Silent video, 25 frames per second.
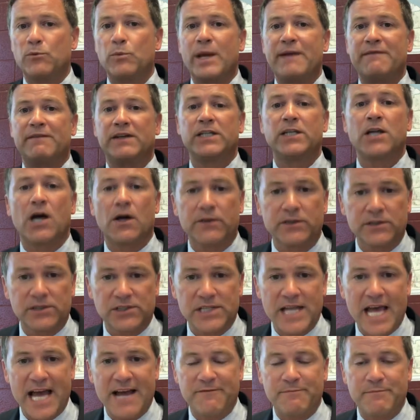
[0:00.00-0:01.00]
we have another
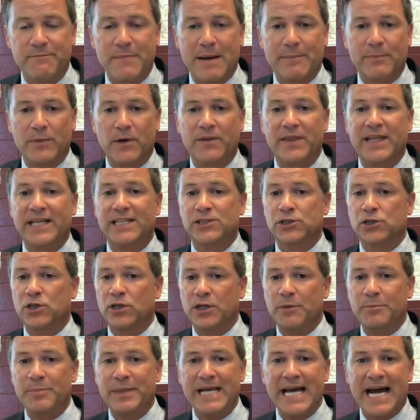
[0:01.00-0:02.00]
staff member that is going
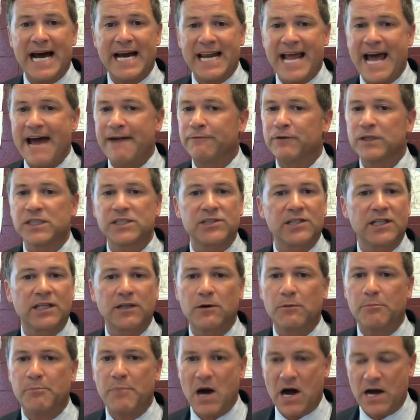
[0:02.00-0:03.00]
to be on every
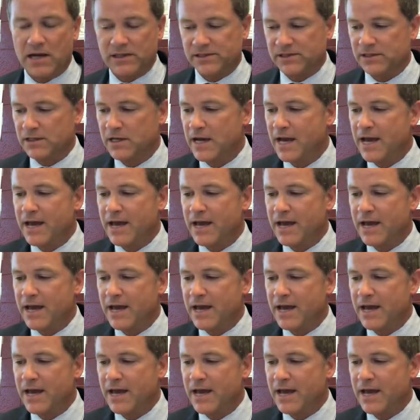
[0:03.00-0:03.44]
single bus.